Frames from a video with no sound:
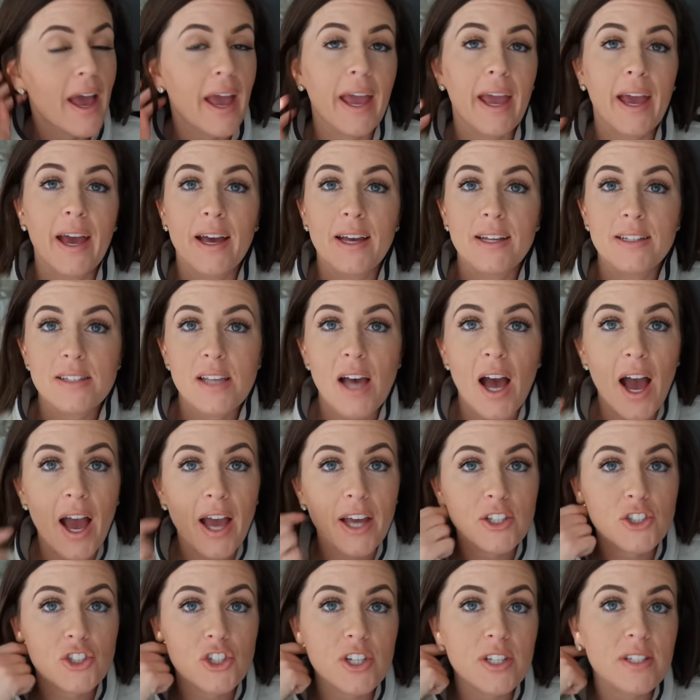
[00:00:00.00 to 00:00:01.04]
and
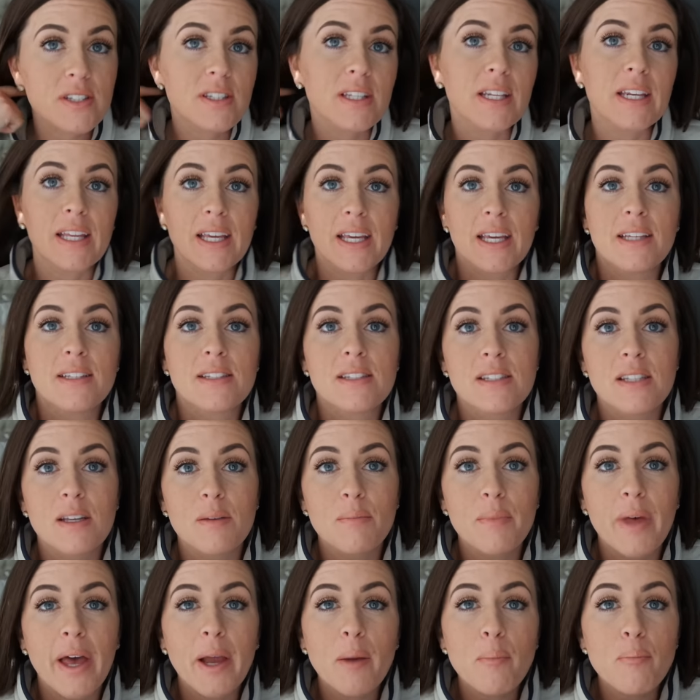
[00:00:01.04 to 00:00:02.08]
I just need
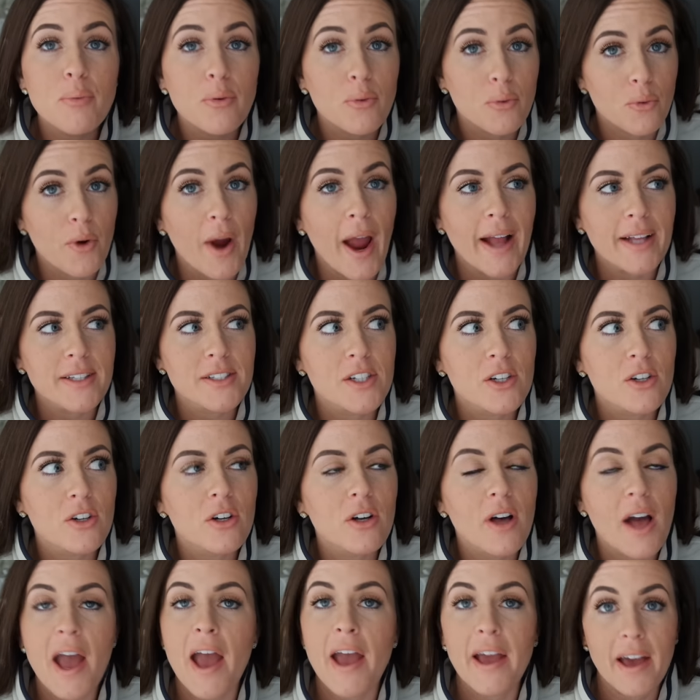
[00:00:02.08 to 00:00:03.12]
some like
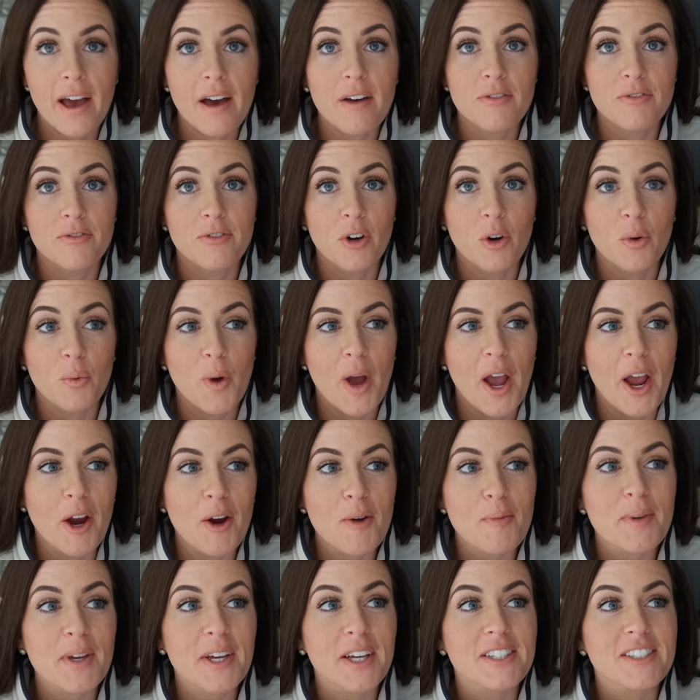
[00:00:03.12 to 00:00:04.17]
practical AF
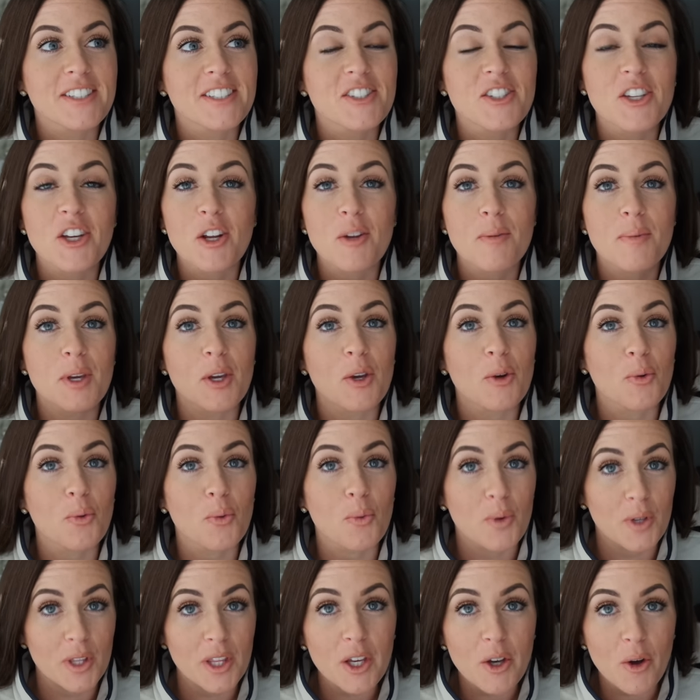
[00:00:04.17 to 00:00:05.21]
footwear because it's going to be
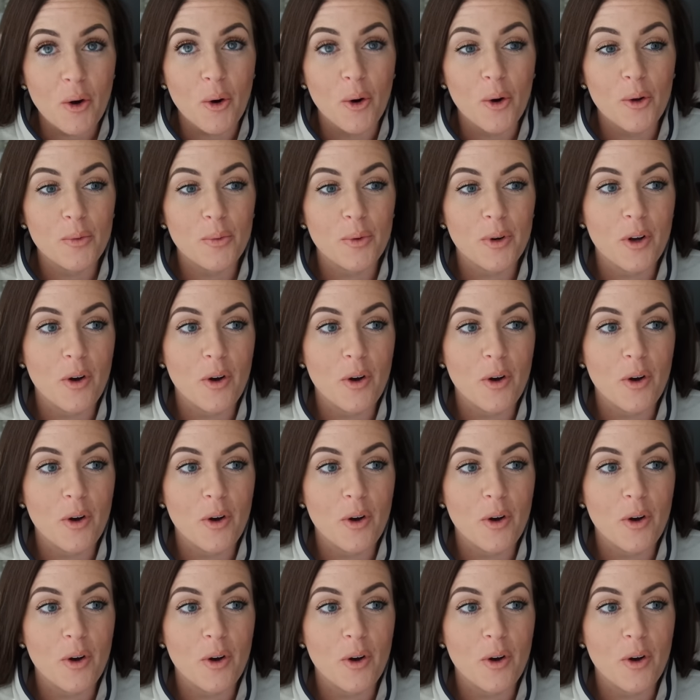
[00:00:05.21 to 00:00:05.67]
really cold.